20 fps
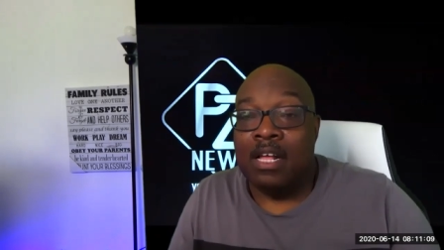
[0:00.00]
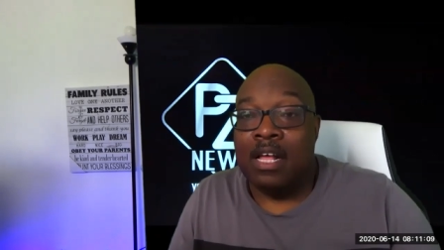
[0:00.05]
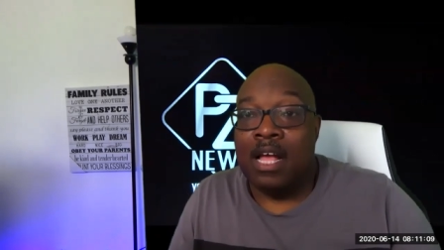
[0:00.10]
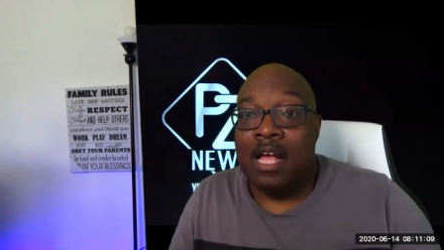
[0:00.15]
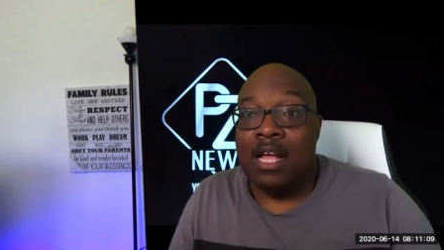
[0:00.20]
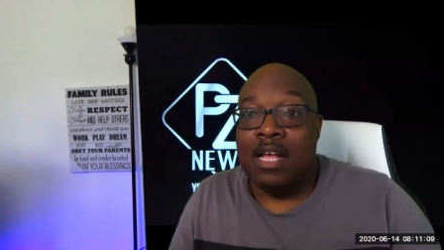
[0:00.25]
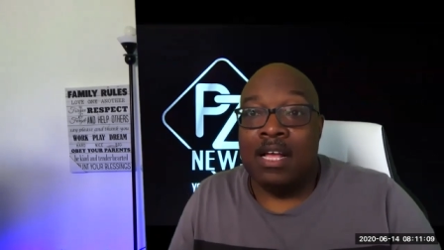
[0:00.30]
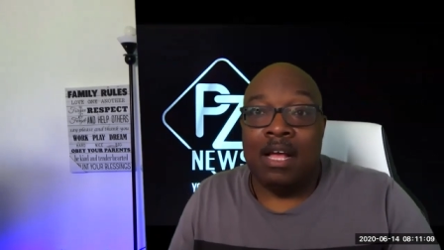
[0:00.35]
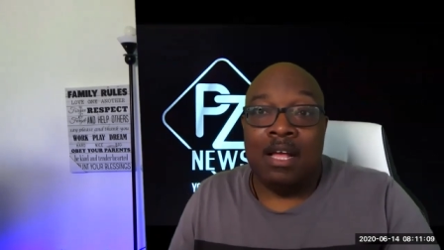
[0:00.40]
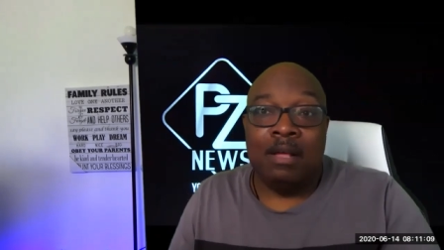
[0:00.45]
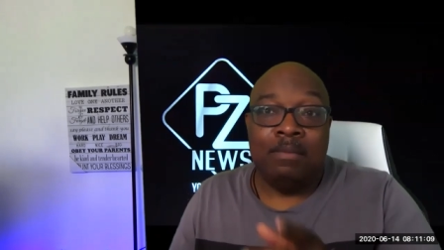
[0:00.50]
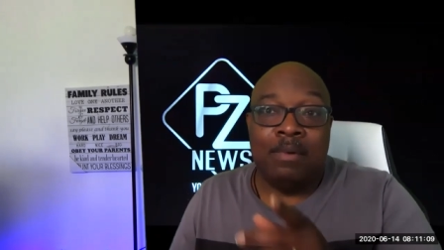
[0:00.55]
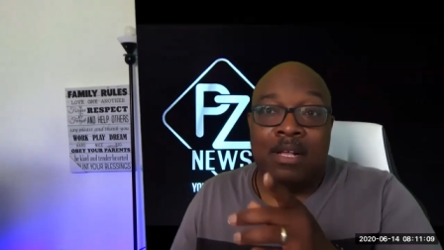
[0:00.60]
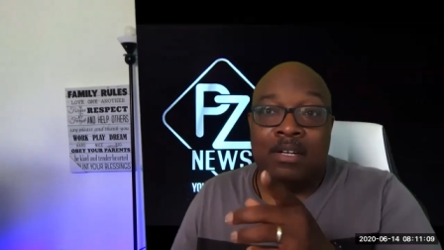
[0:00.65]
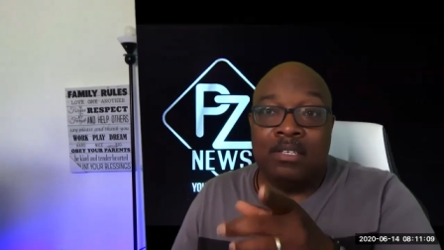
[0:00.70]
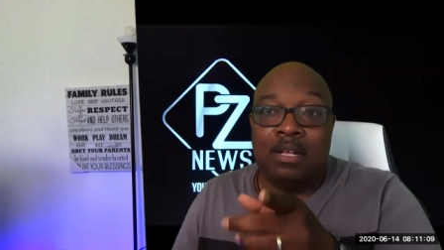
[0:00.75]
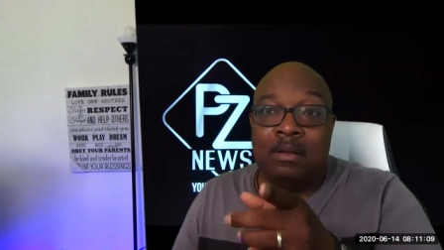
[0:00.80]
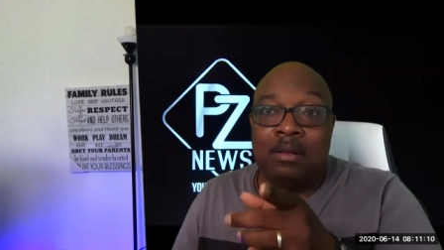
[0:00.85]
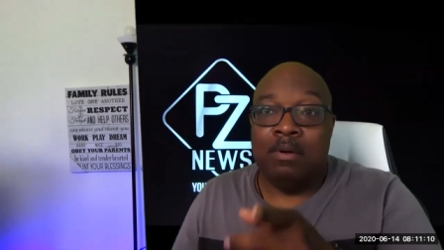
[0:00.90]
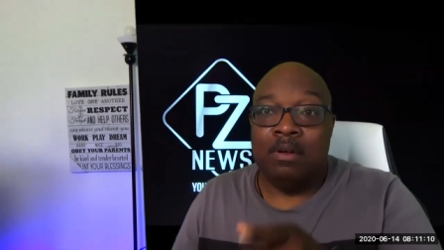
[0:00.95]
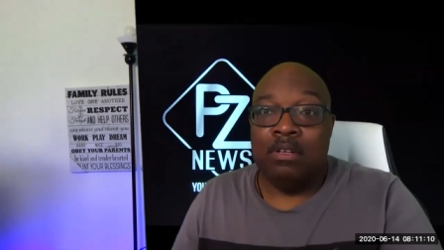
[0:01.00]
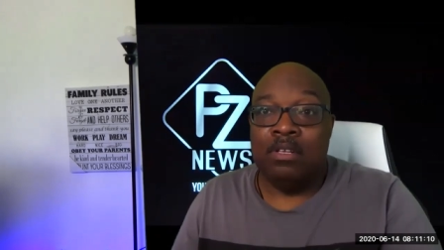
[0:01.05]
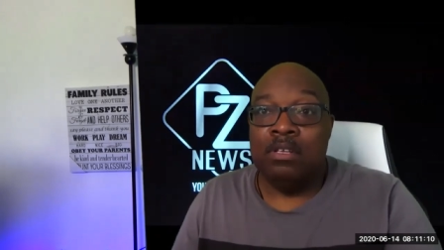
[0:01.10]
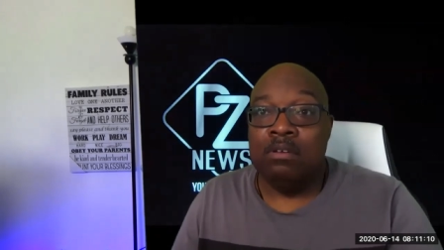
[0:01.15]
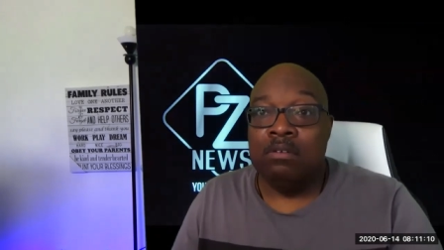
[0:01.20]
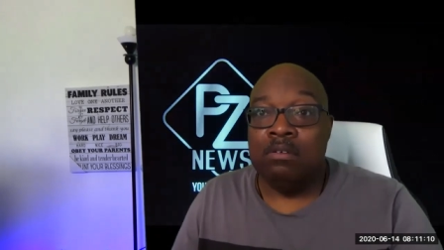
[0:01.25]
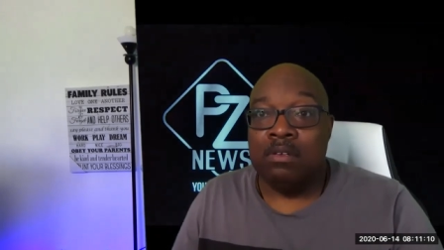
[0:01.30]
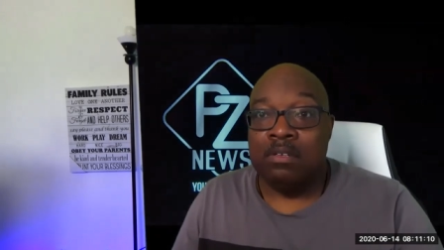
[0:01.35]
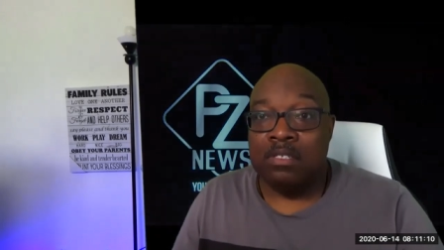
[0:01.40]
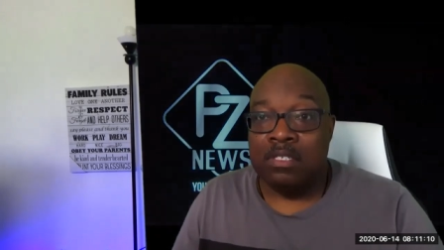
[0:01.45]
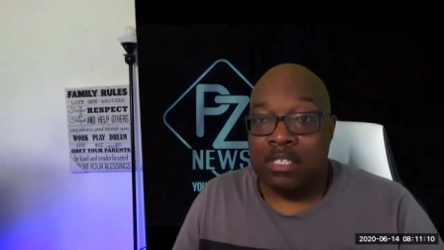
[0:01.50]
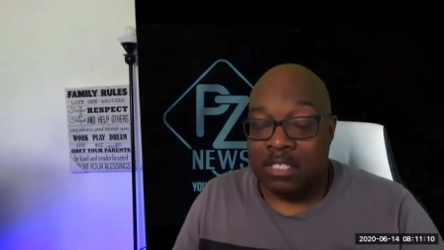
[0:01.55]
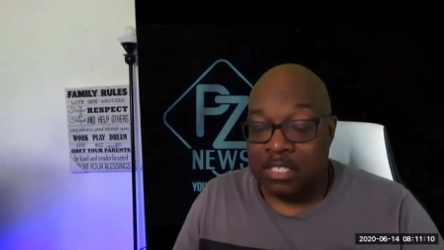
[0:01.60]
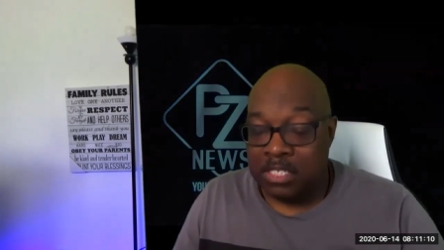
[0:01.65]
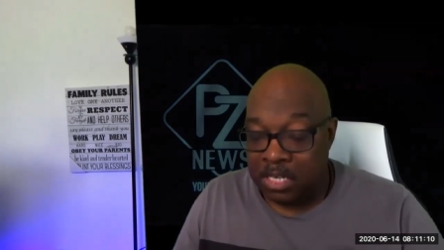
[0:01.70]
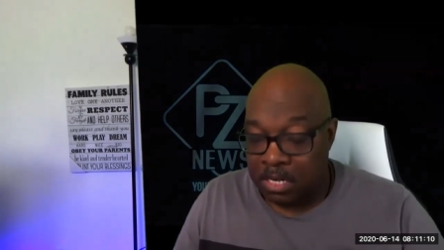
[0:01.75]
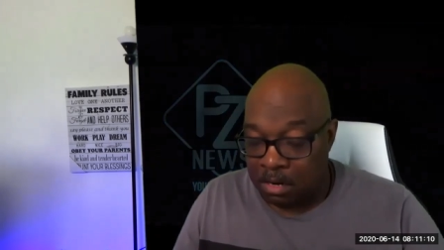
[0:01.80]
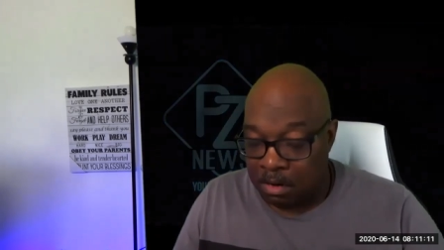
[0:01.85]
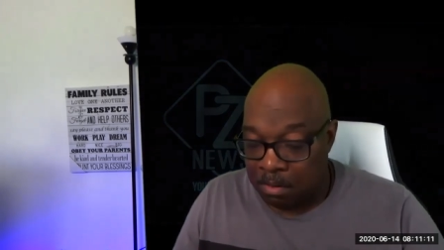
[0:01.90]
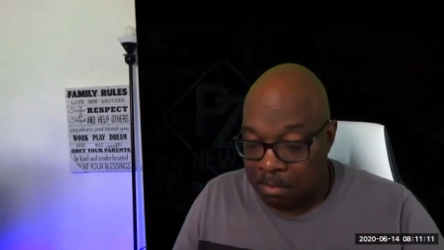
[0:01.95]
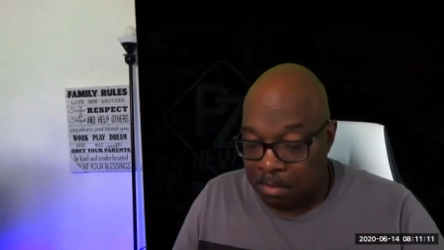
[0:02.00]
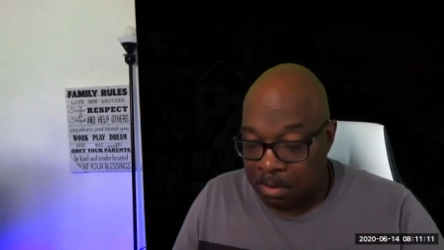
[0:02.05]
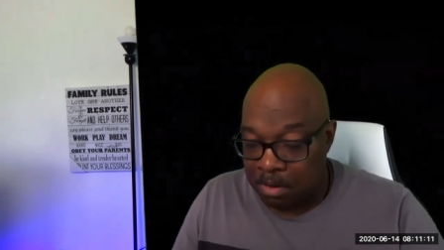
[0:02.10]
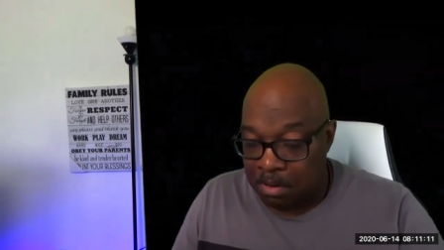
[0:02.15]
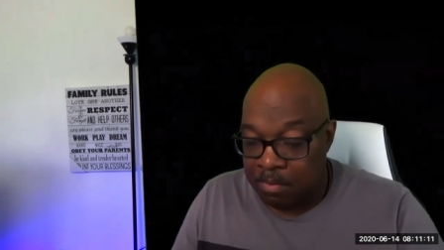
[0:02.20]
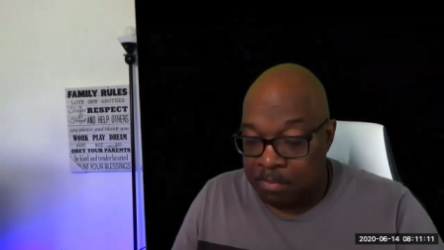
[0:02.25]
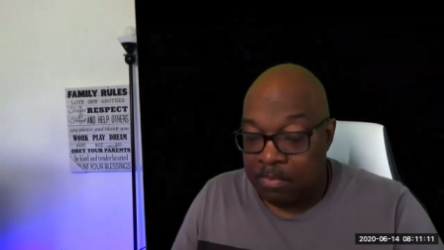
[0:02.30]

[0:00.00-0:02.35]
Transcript: I, I'm not talking about you in general, but